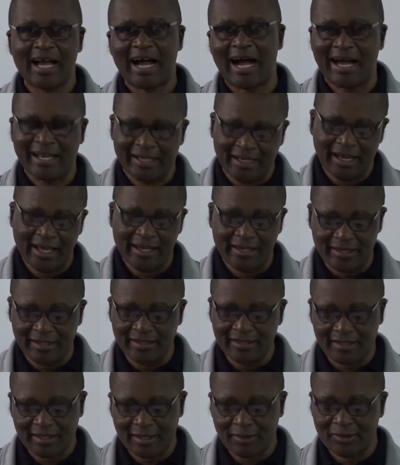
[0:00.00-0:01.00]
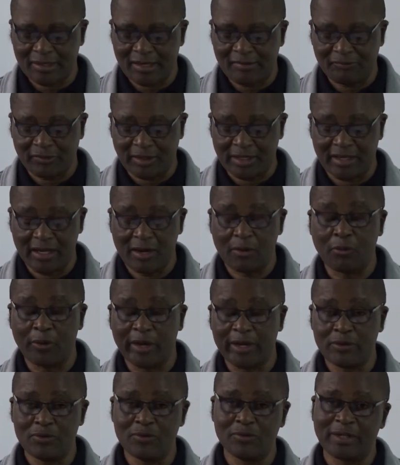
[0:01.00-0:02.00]
unlike in South Africa
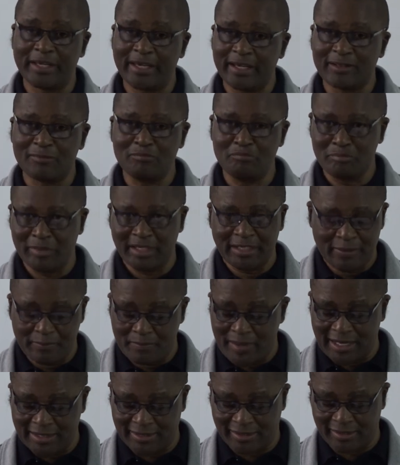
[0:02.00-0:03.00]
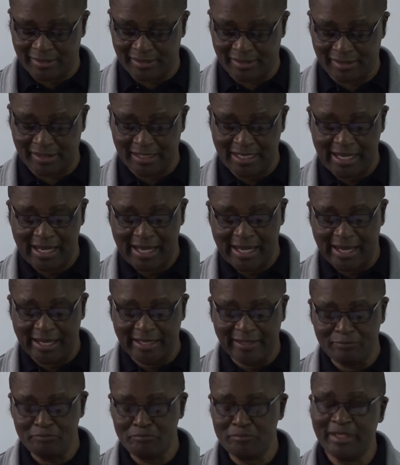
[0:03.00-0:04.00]
where you get minibuses
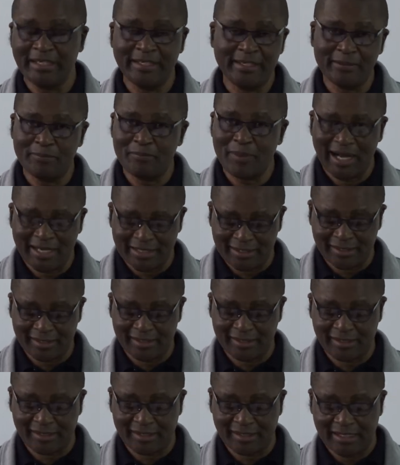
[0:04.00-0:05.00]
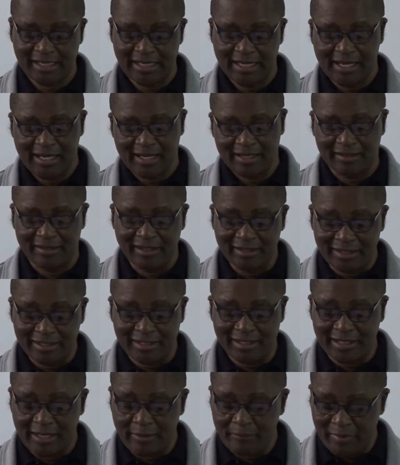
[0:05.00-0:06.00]
and midi buses. That
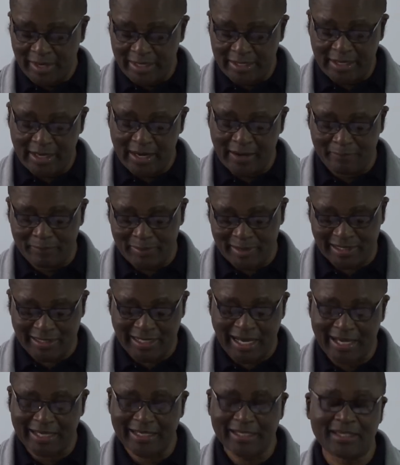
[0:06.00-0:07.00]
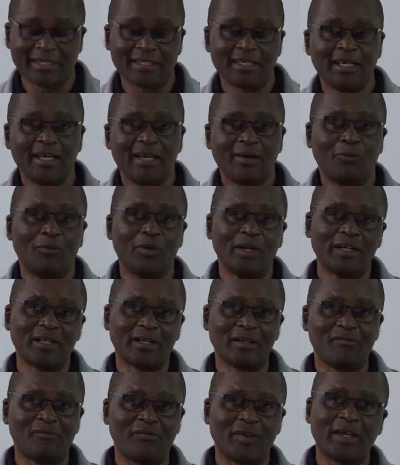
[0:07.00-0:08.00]
is the makeup. Size will
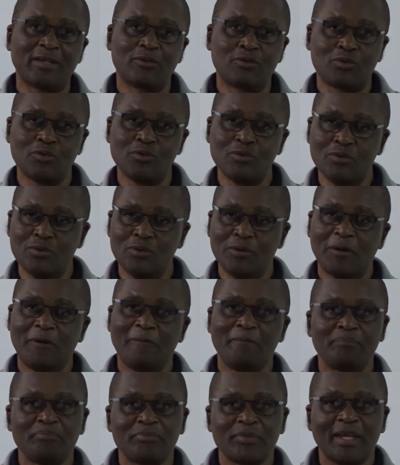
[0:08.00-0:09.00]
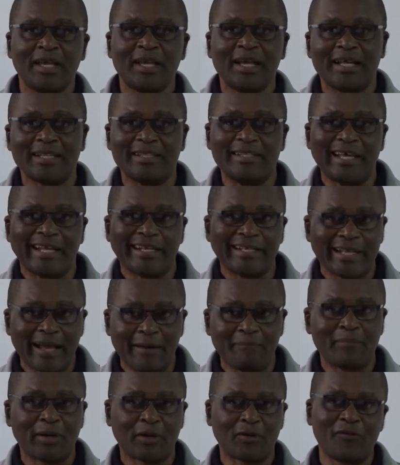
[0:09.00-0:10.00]
refer to the
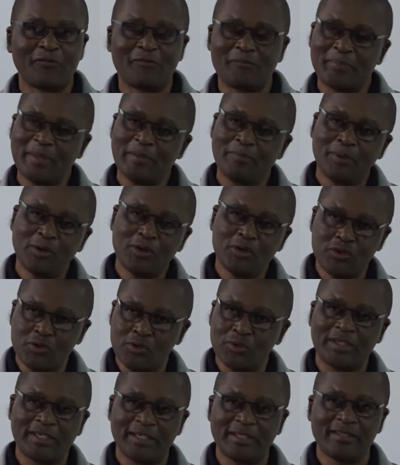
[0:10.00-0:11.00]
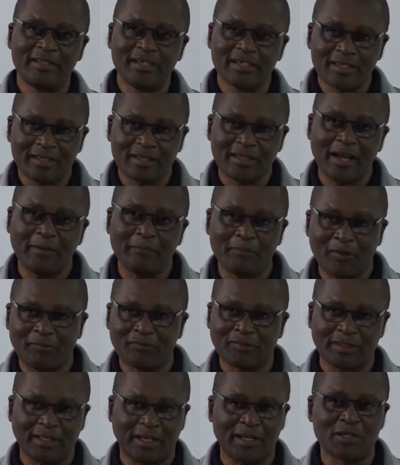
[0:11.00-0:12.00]
number of people using this type of
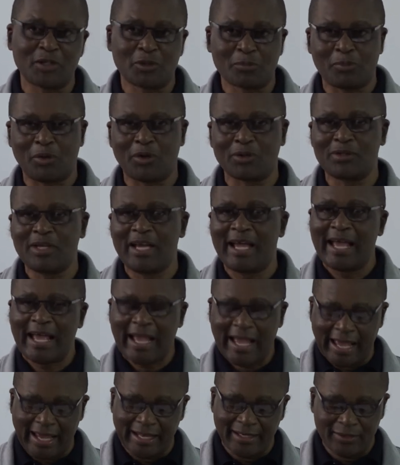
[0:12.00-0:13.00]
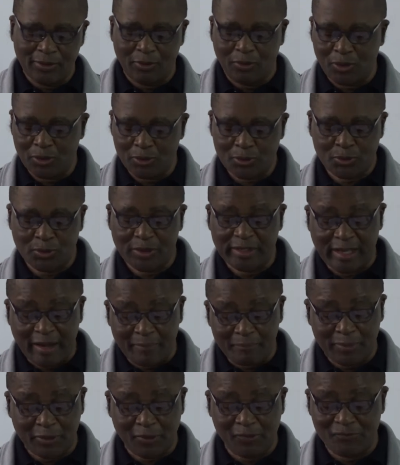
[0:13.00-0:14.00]
transport and also
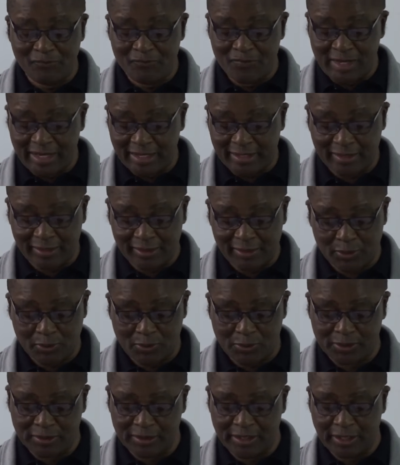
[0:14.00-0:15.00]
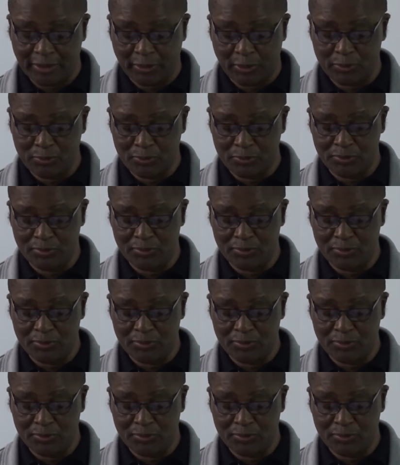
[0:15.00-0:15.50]
number of vehicles on the road.